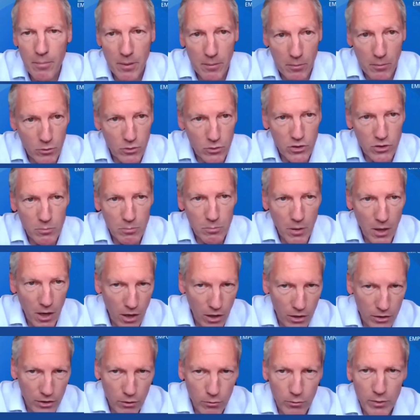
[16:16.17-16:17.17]
people to
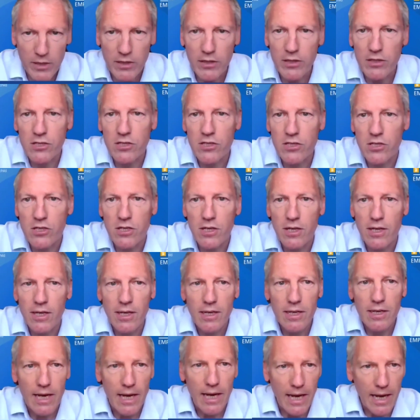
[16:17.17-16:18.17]
partner with us
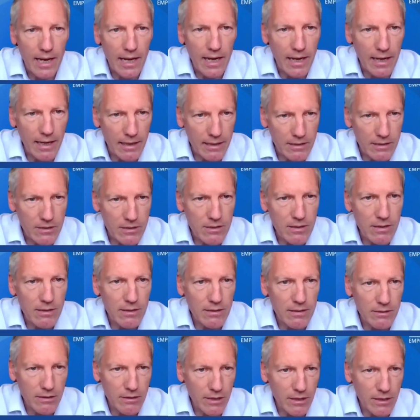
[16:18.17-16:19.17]

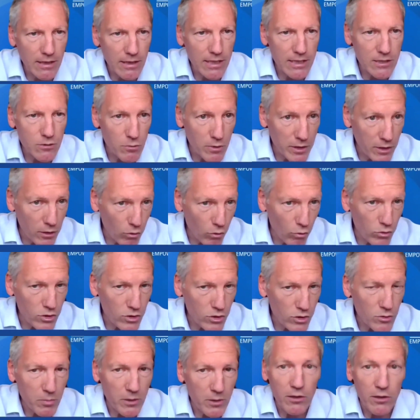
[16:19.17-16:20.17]
as we
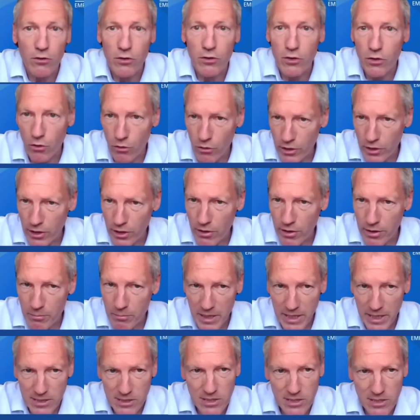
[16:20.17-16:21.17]
launch, but on an
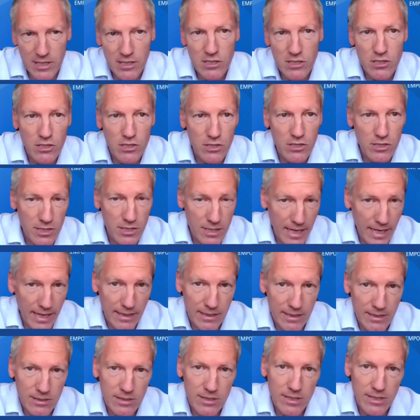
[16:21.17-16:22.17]
ongoing basis, to
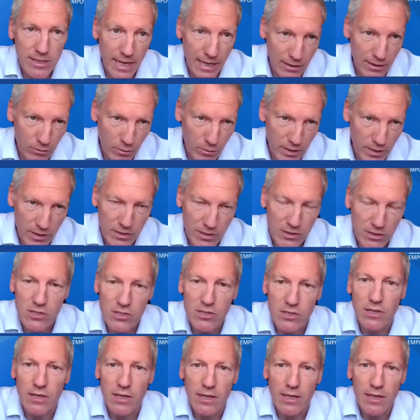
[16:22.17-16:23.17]
stand together with
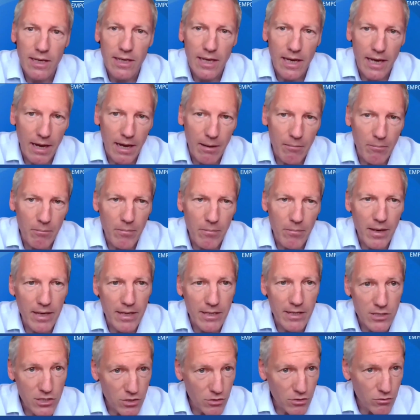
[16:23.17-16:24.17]
us
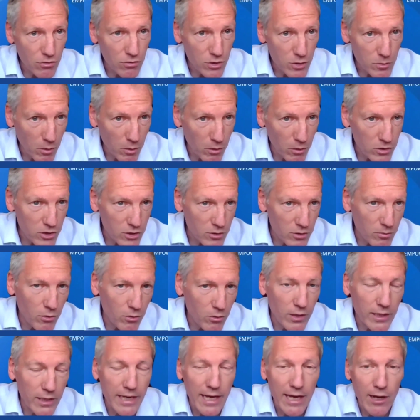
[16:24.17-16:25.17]
as soon as
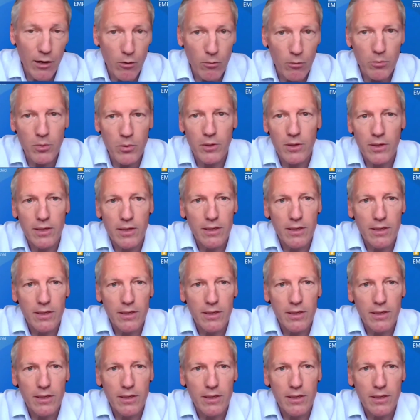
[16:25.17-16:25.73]
possible and help